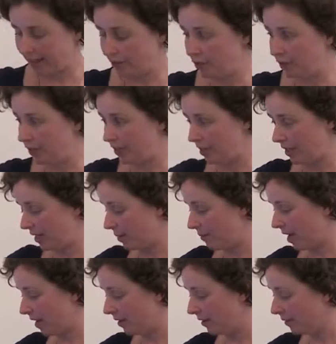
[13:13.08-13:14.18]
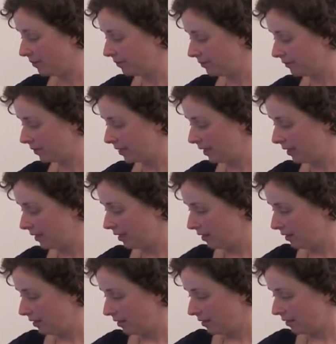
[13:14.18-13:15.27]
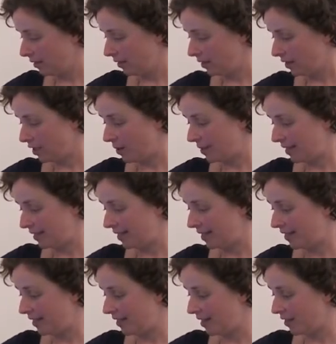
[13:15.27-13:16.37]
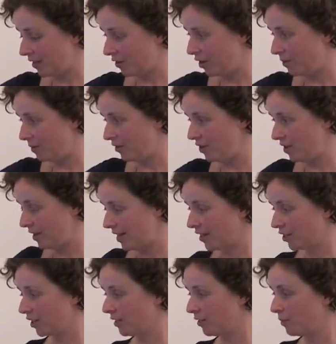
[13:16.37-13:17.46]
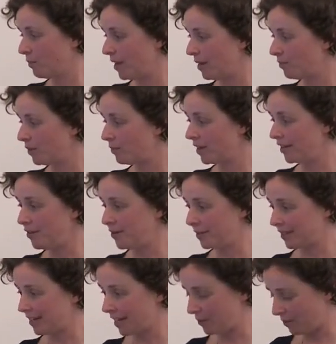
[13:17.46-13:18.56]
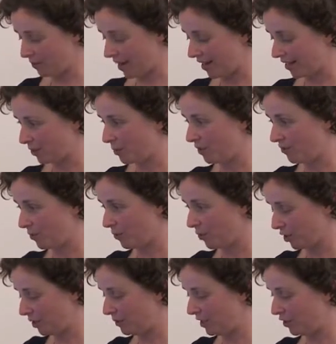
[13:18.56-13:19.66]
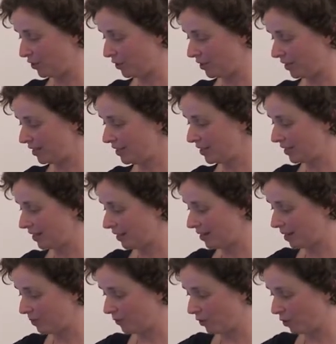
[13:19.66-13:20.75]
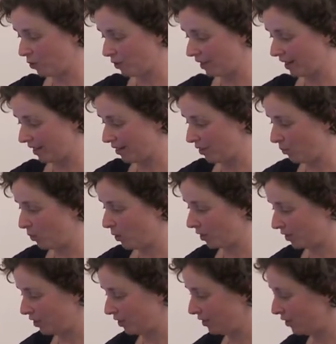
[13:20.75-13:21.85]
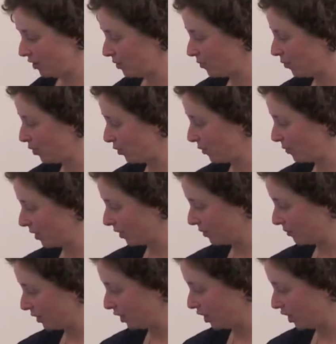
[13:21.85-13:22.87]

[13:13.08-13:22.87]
using your email. So as I said to the other group, if you can actually remember my username and password from watching me do this, then all the luck in the world to you. You're more than welcome to